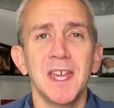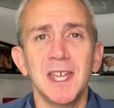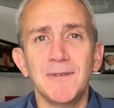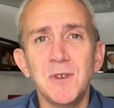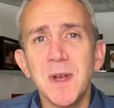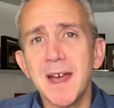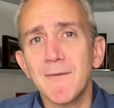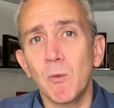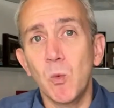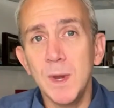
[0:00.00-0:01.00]
If you
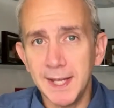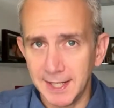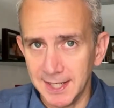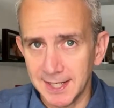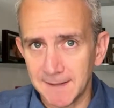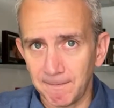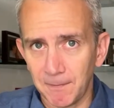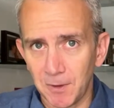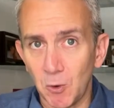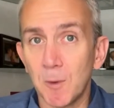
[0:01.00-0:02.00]
have weakness
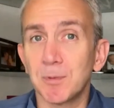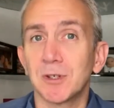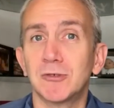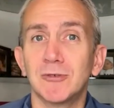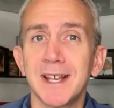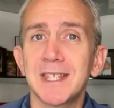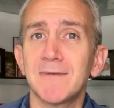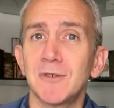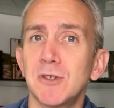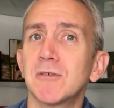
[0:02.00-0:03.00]
or
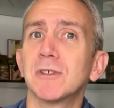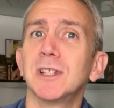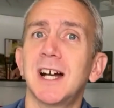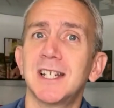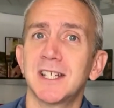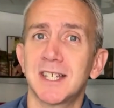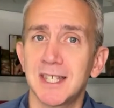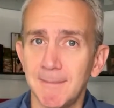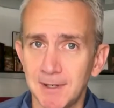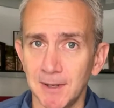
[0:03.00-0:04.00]
progressive neurologic
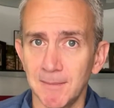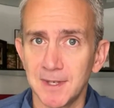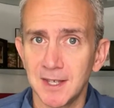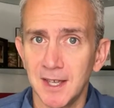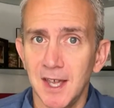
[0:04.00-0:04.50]
symptoms,